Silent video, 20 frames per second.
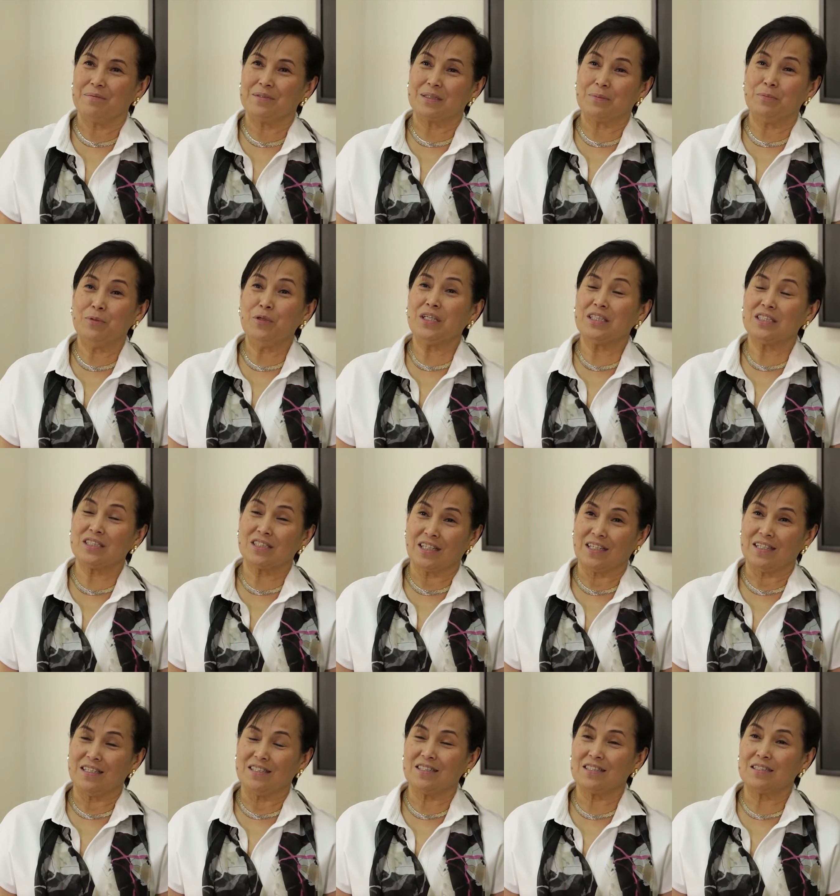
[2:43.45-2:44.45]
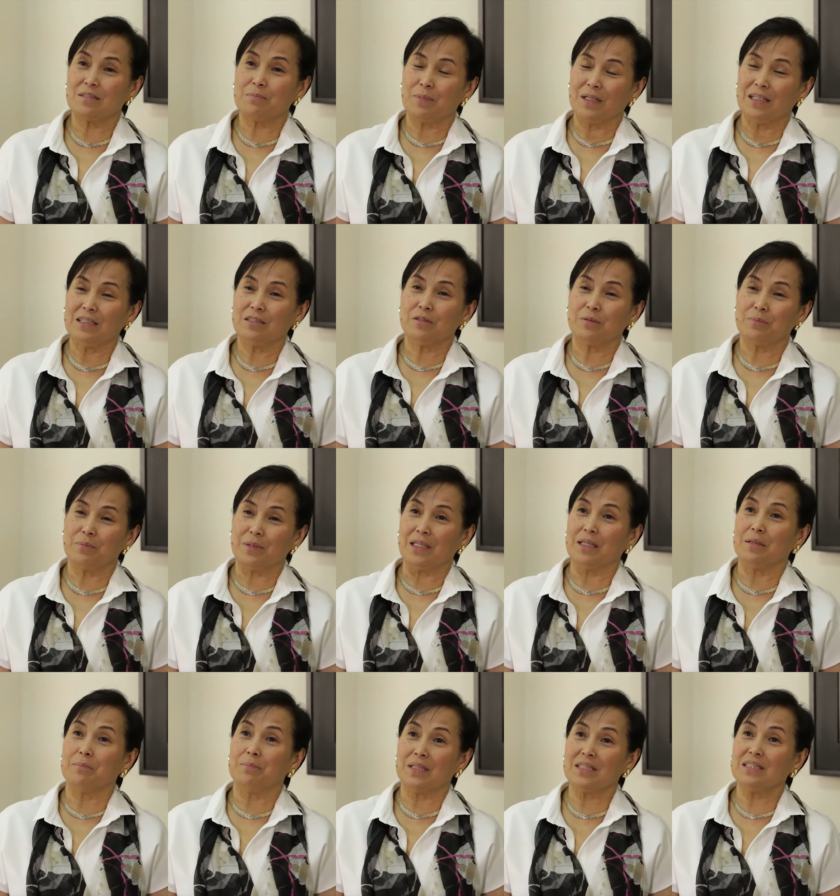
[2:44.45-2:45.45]
Cebu Exchange is built to be
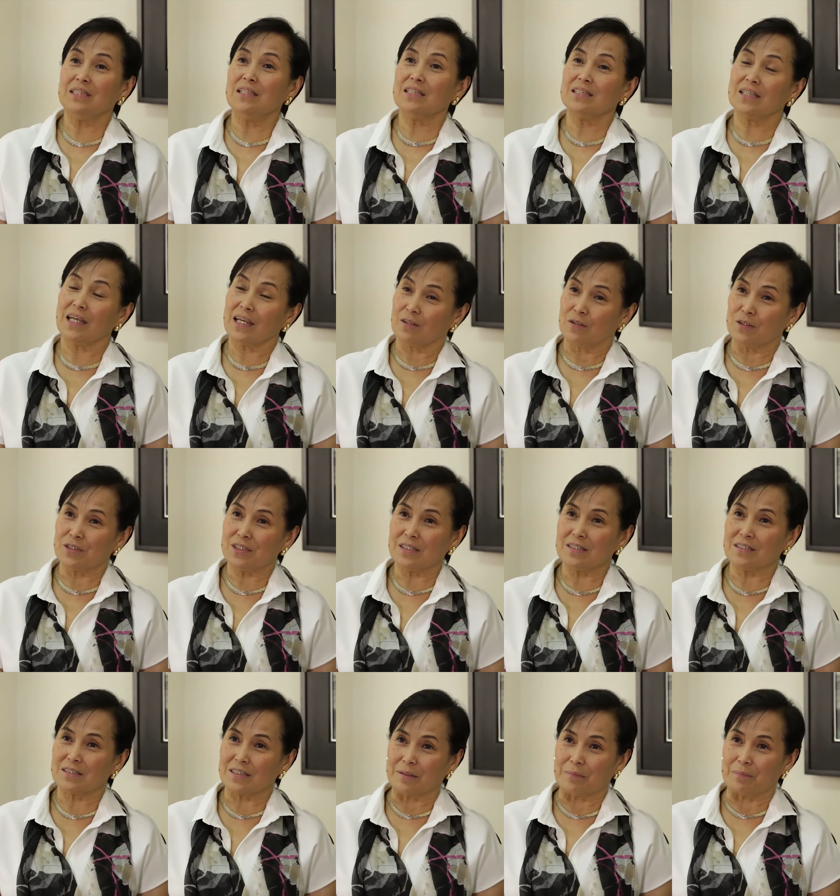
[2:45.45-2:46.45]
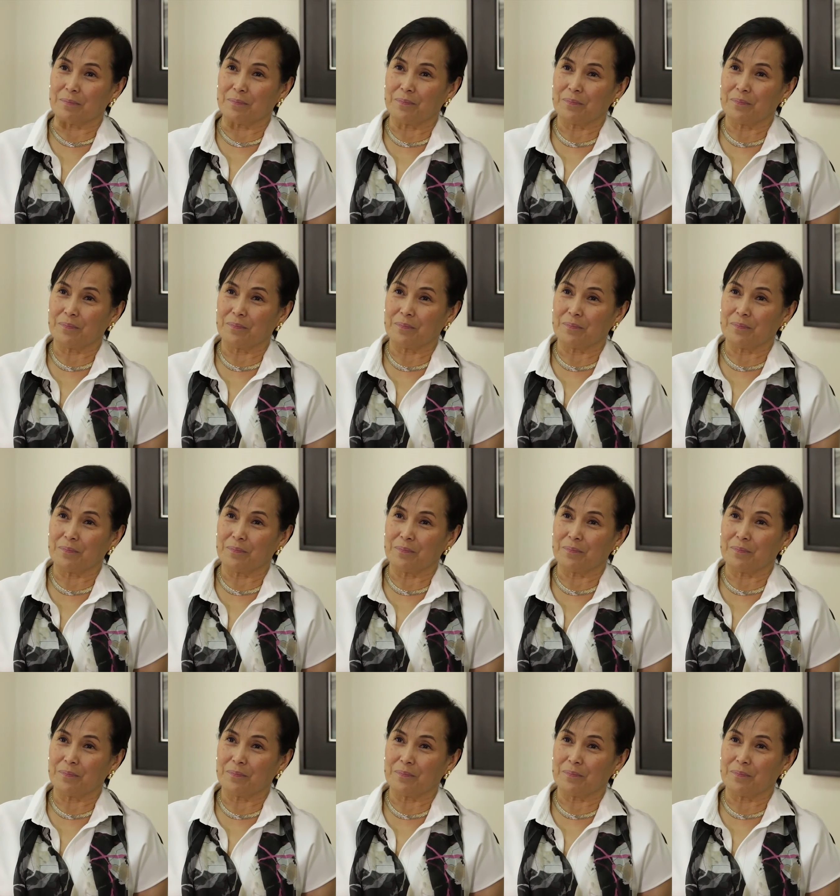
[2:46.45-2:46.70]
a business ecosystem.